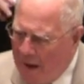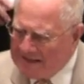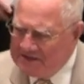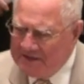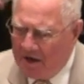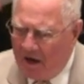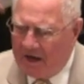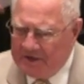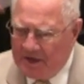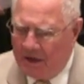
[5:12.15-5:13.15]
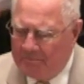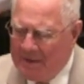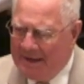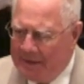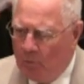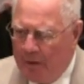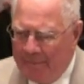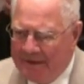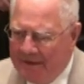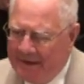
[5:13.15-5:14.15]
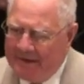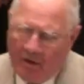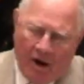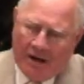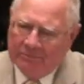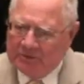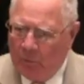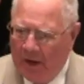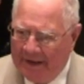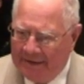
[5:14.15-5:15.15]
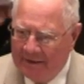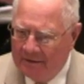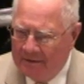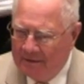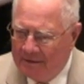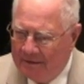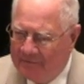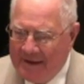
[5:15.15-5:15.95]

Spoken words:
watching our young men and women in harm's way